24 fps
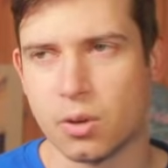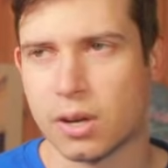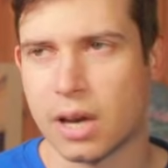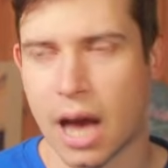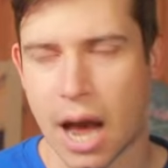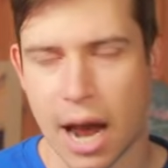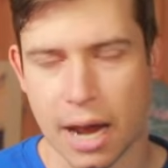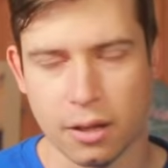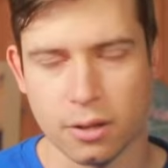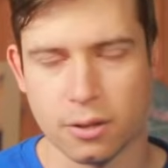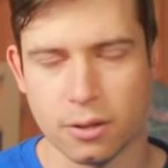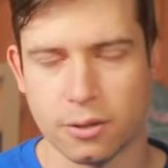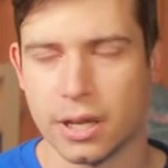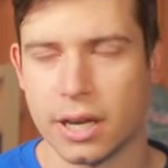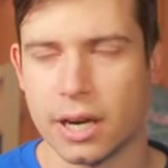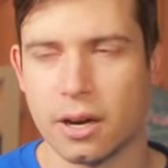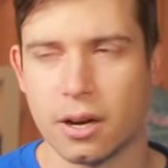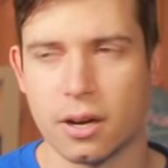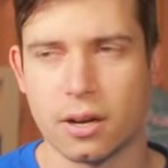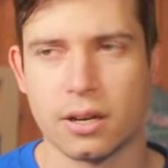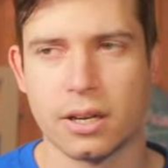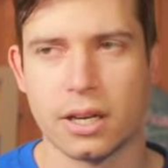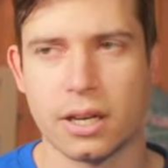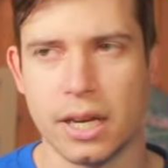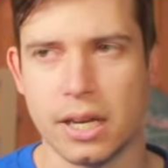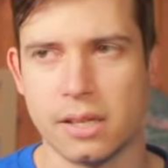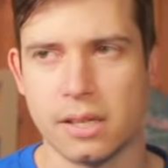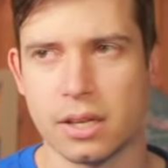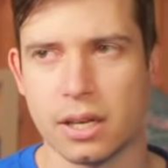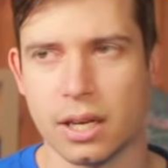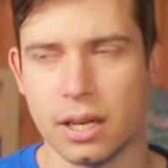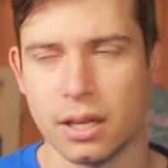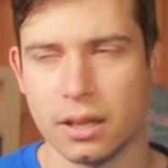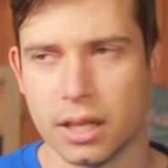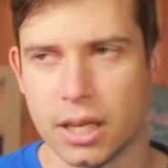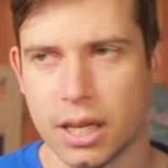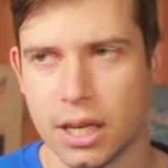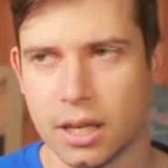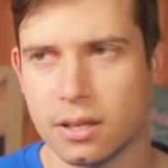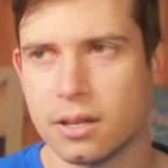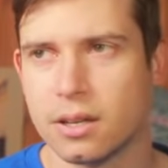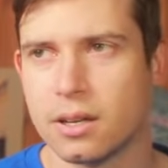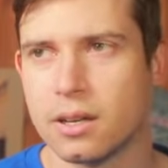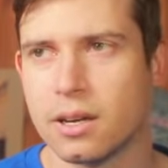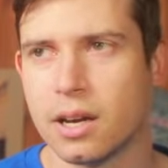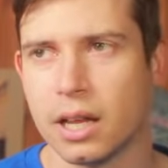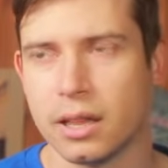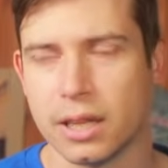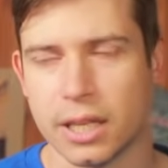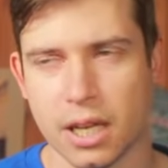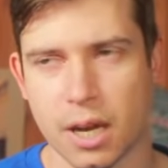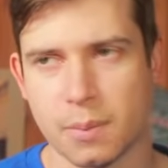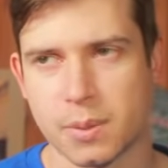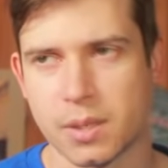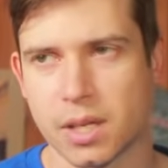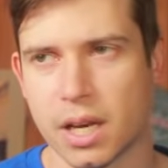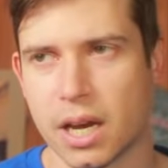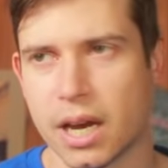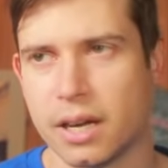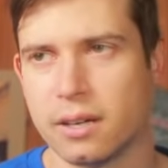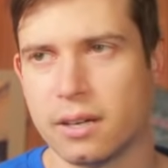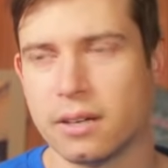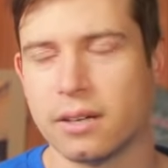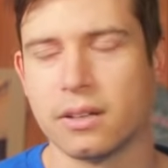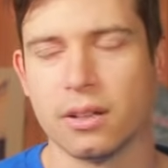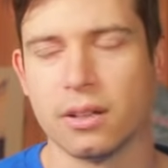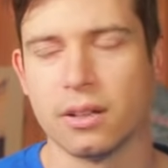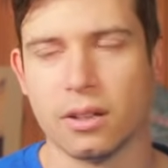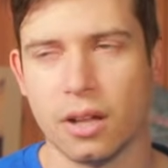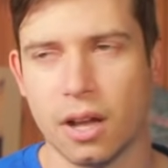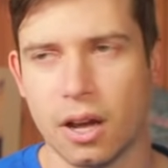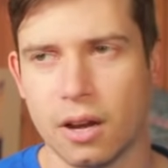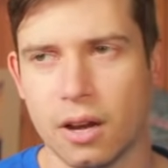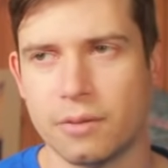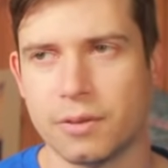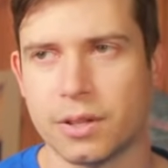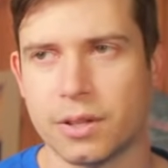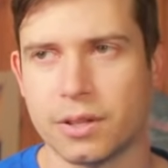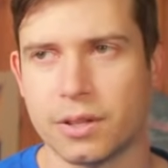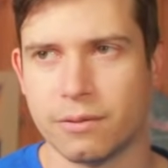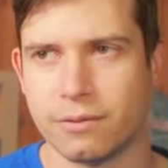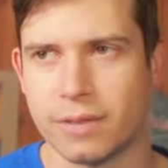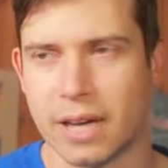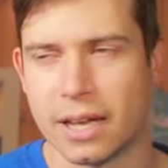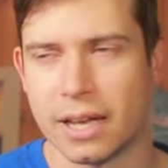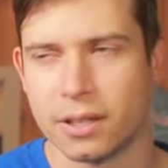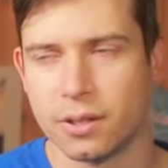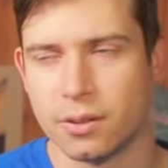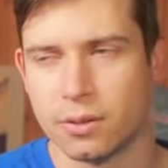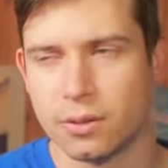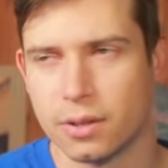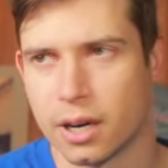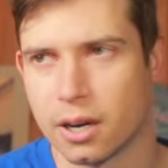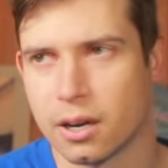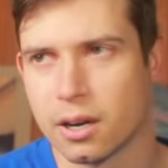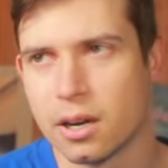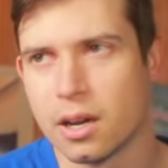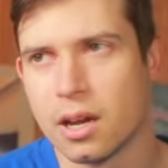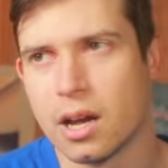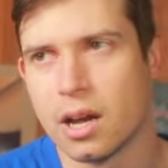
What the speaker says: Kyler there is elite upside. Love the value there.